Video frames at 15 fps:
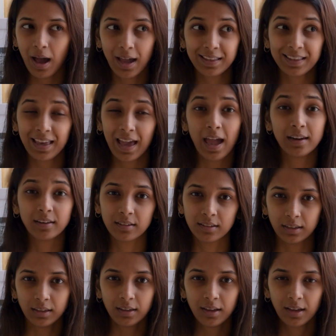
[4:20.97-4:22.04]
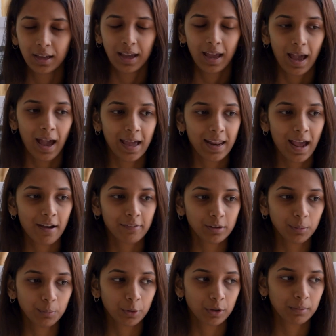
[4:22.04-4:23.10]
I can read. And having
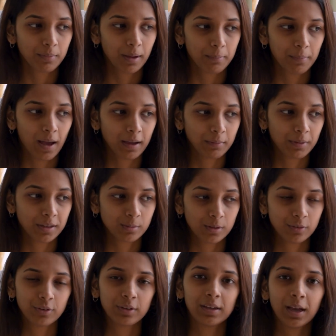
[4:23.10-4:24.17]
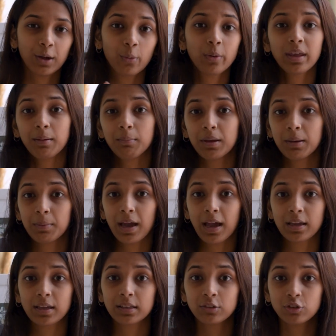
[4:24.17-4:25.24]
a book in my bag makes me feel like, okay, maybe
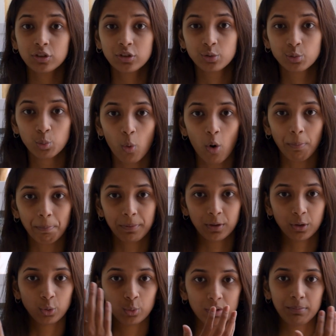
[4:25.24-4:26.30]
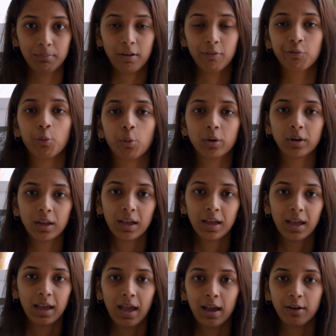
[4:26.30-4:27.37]
I can just swap using my phone
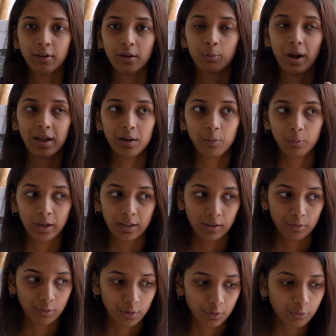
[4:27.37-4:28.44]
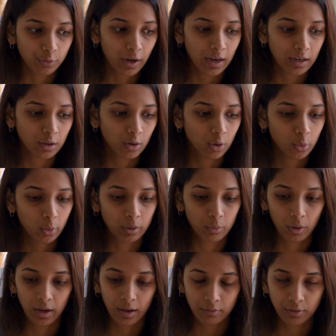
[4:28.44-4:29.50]
while I'm waiting for a friend or doing
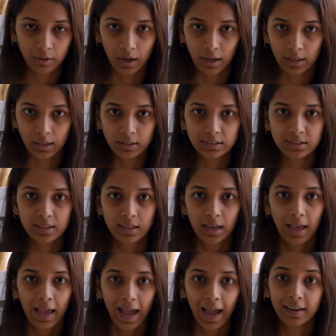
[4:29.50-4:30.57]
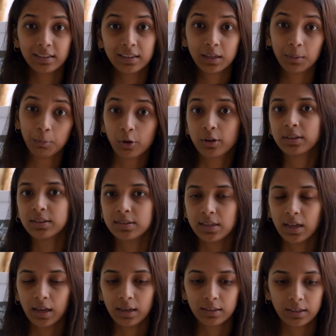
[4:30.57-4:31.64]
whatever else and read a book
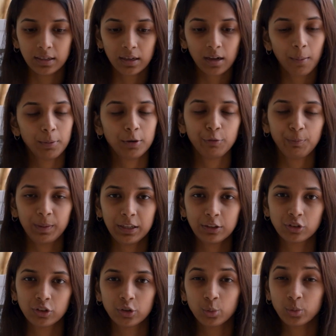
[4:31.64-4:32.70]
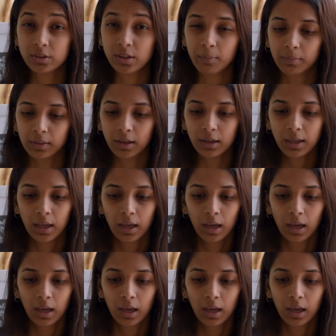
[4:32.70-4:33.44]
instead. Read a couple of pages, do something.